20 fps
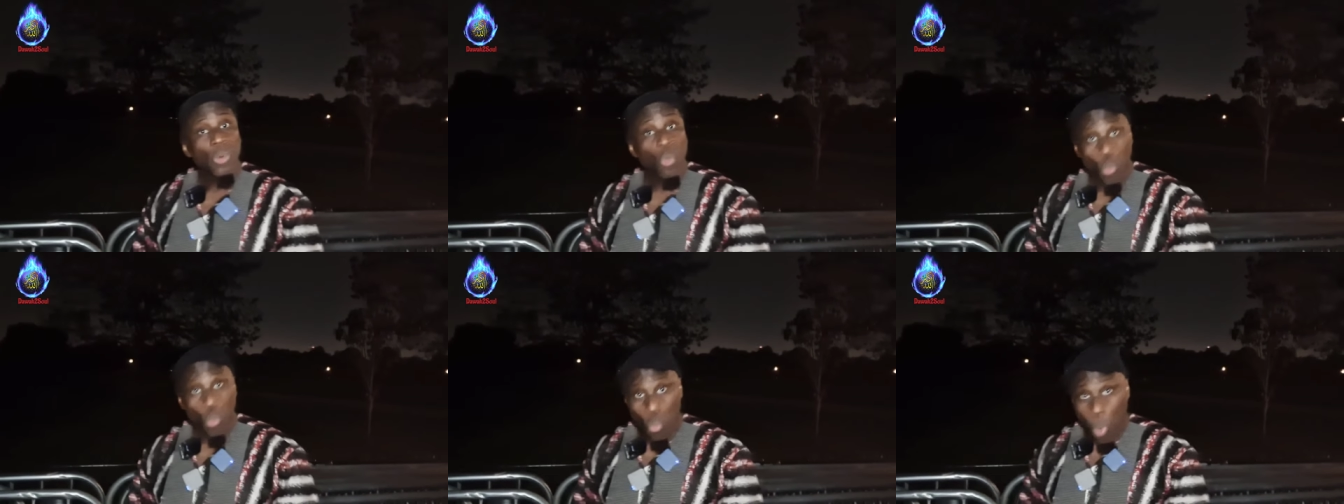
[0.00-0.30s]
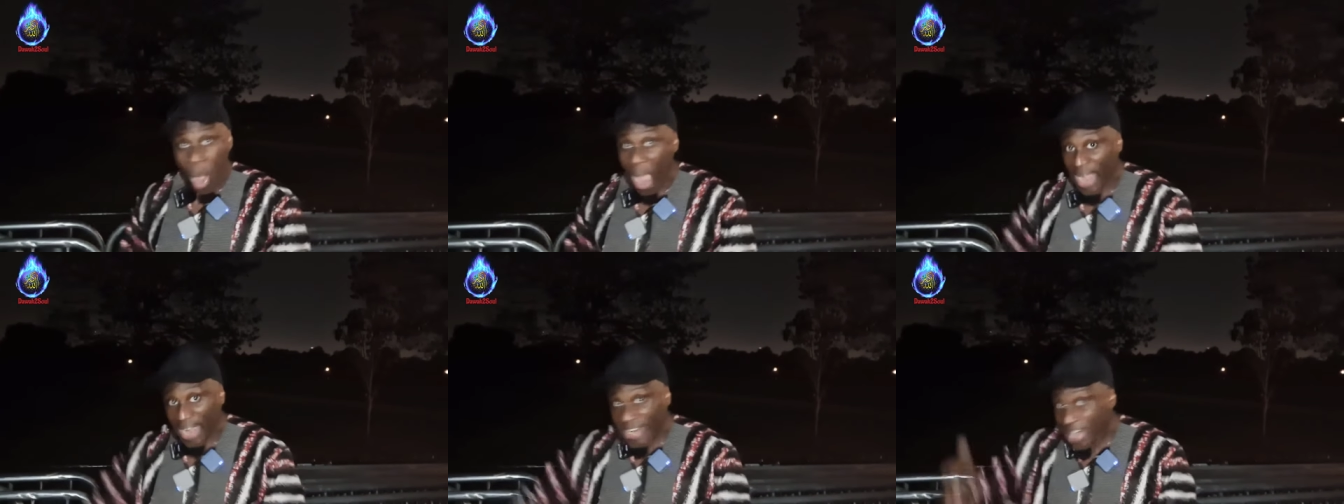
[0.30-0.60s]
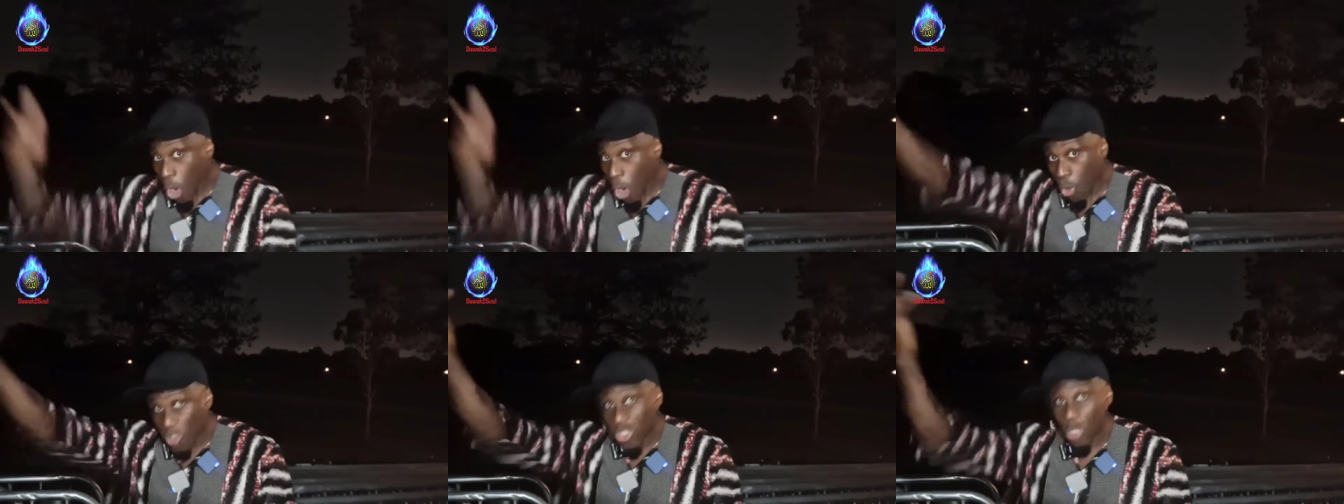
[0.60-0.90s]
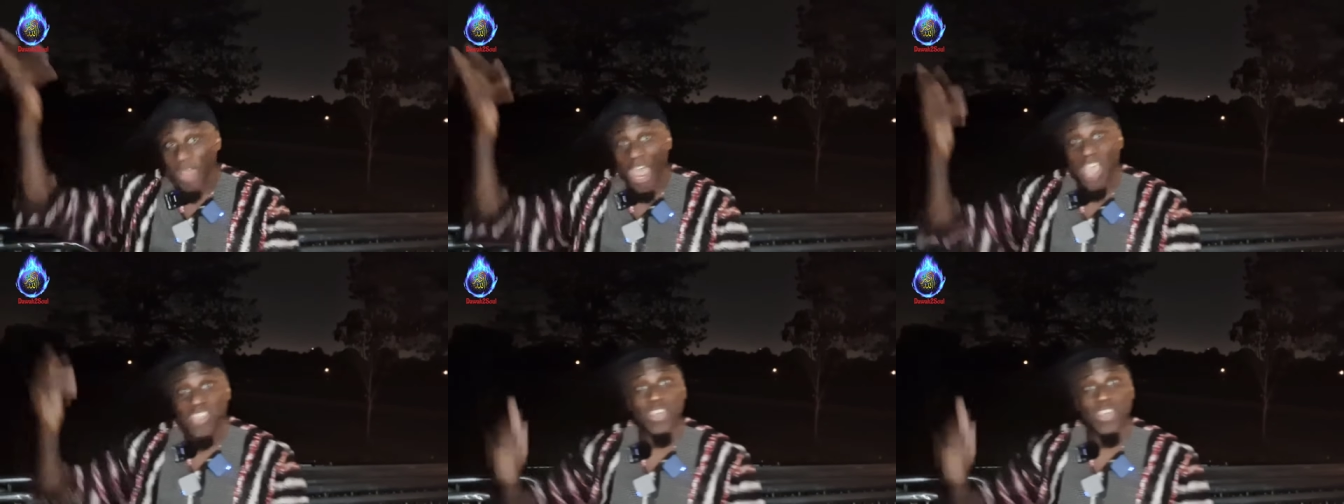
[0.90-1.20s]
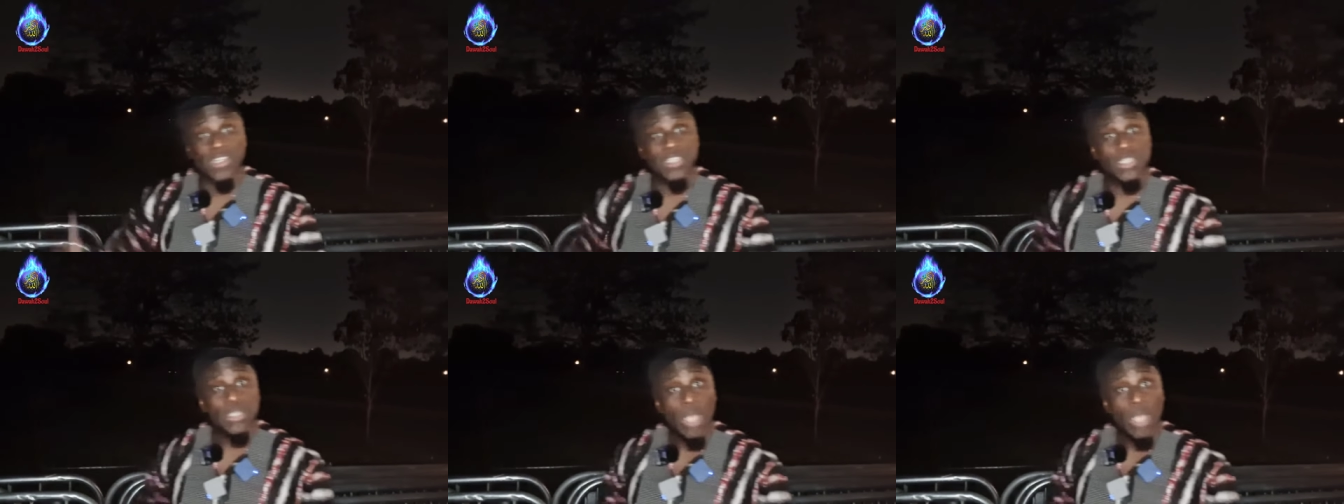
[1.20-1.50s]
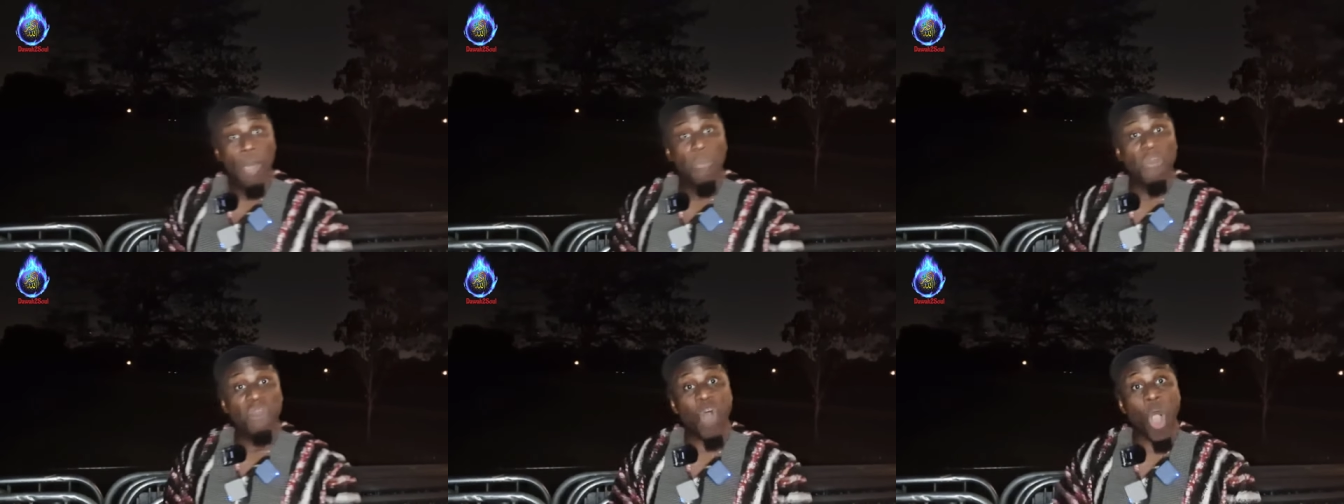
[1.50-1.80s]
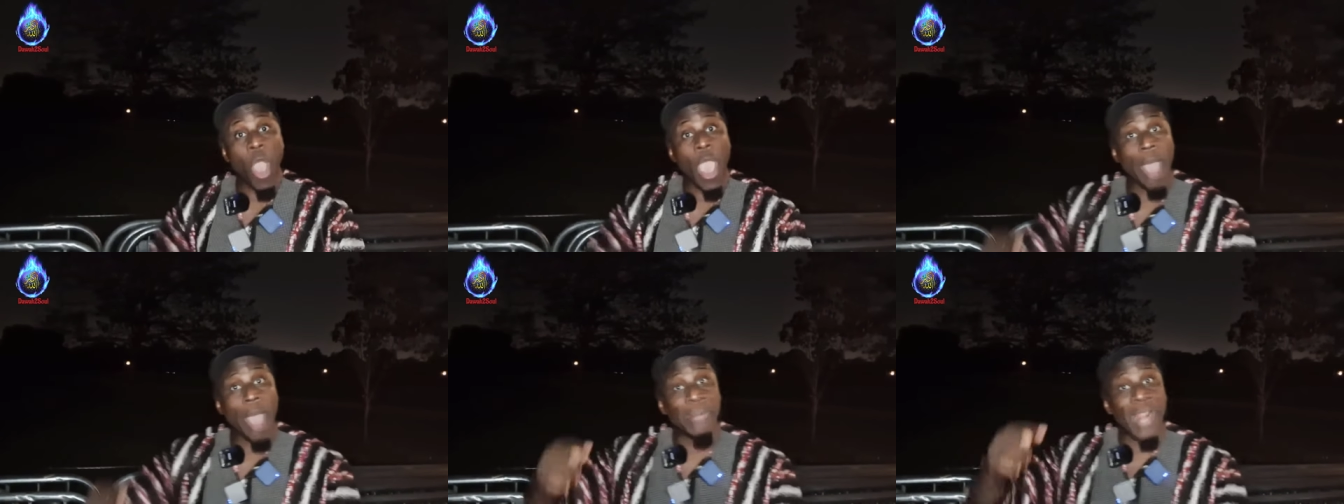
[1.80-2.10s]
Why can't they worship the angels? Before
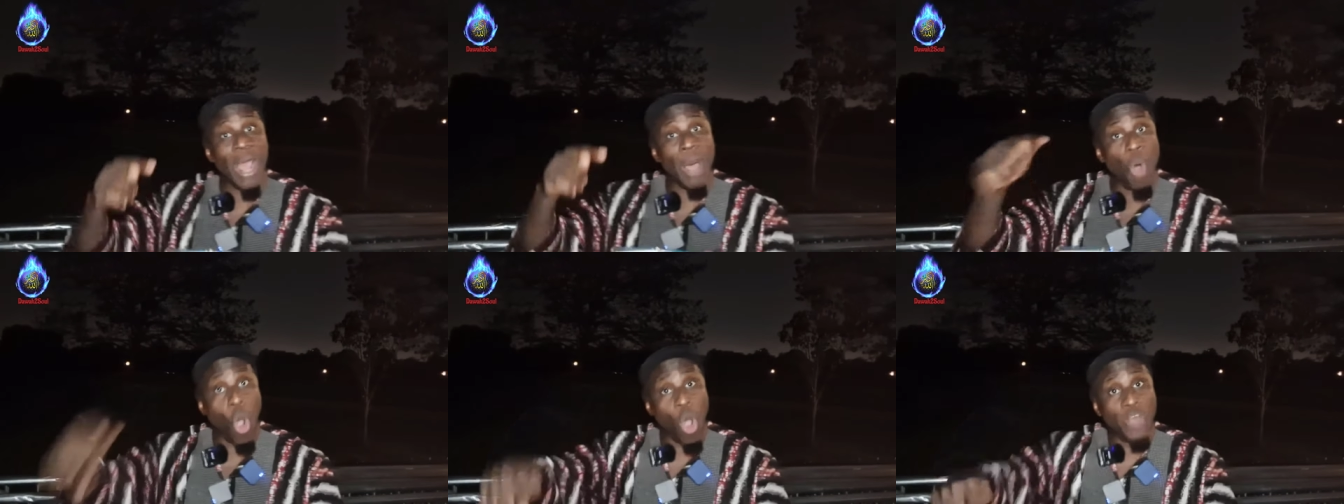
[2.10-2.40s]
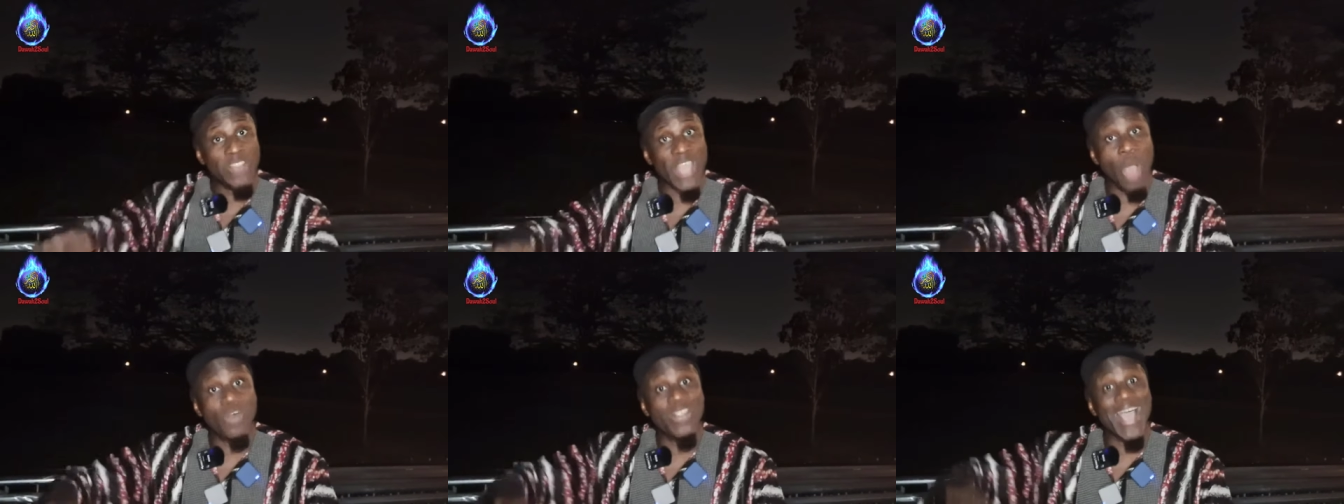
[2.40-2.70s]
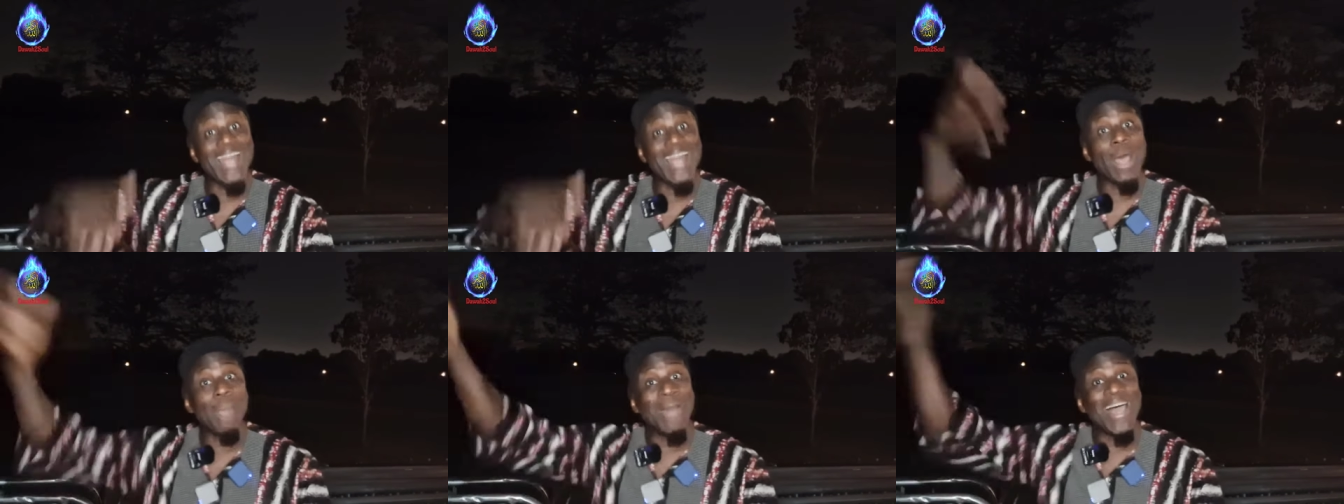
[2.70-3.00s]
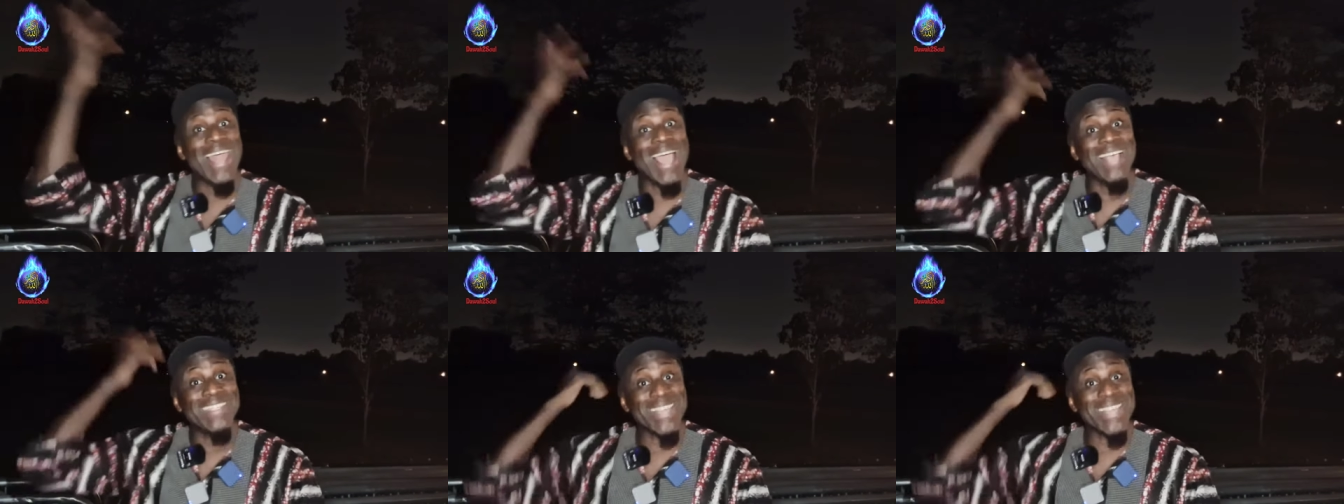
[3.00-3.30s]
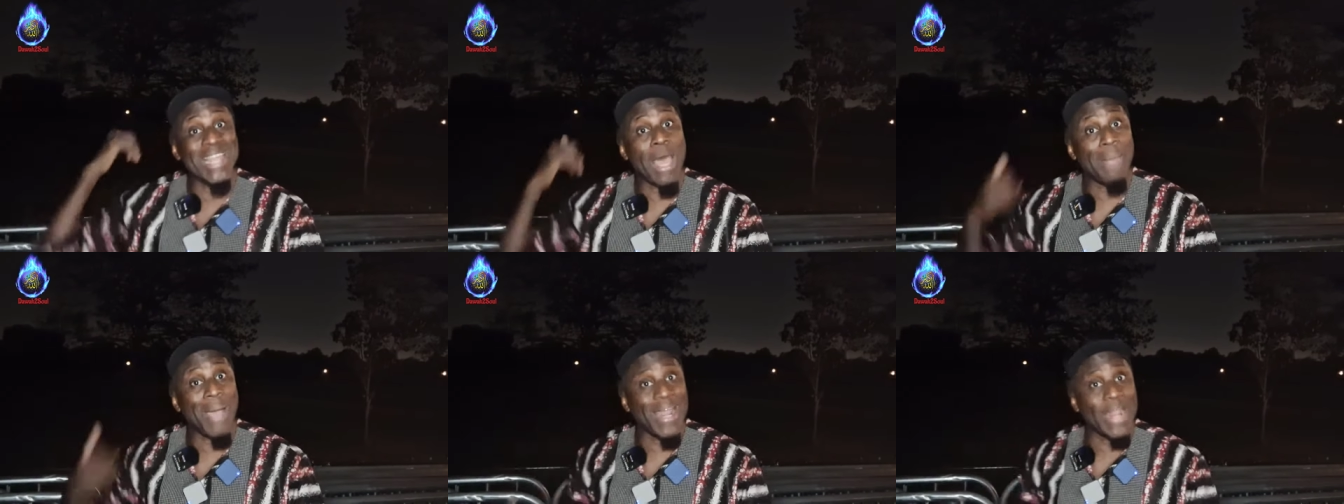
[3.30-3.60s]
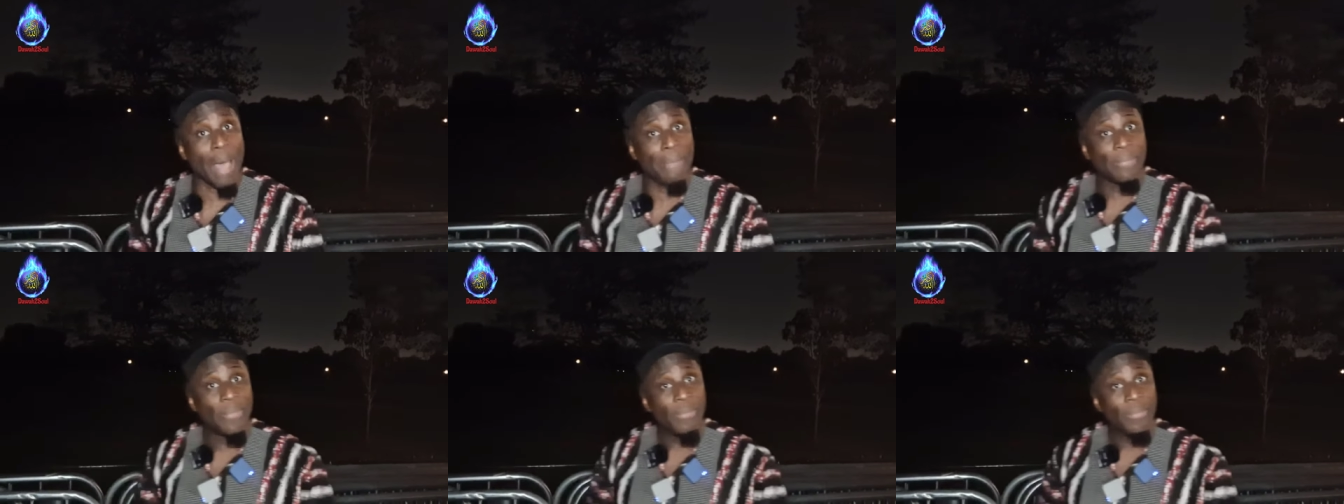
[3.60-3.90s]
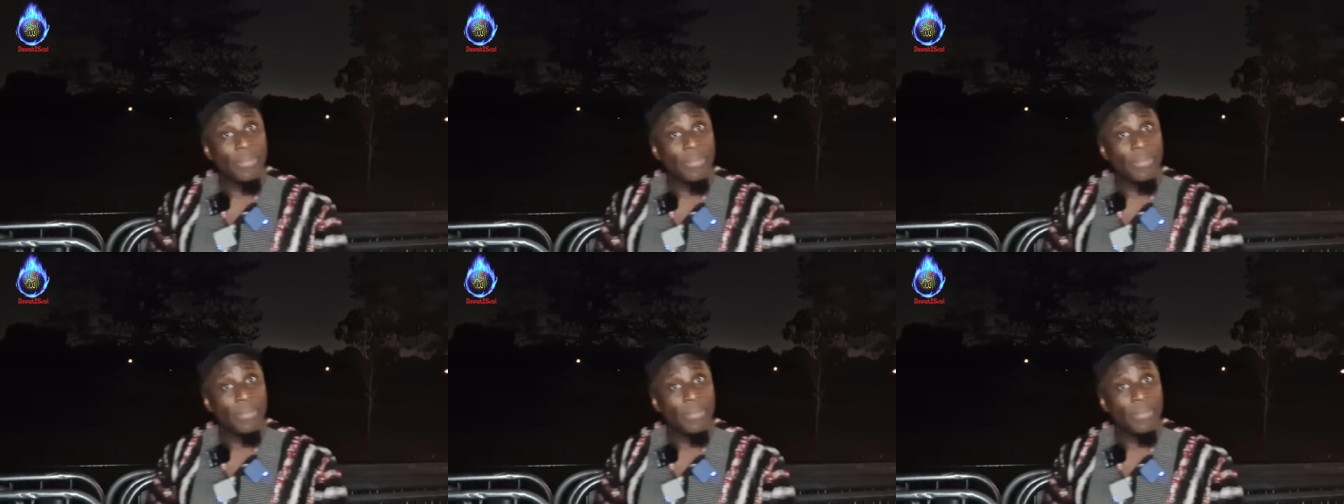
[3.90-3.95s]
Abraham was, there was Adam alayhi salam. Adam.